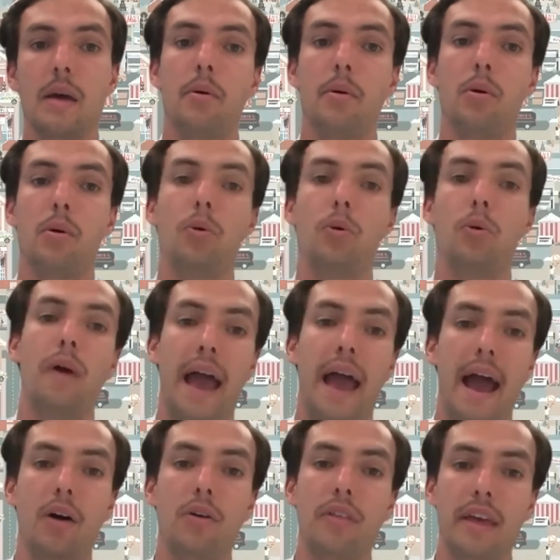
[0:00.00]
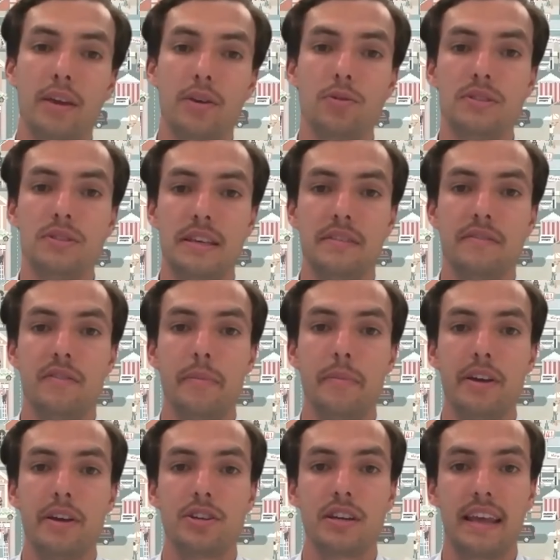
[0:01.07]
but also how they used the
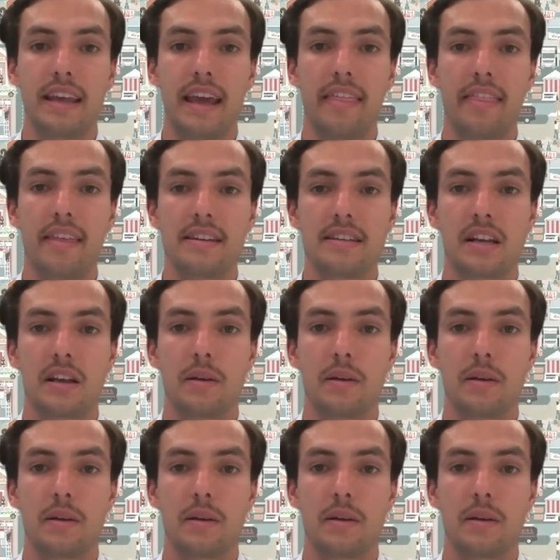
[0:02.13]
information gathered to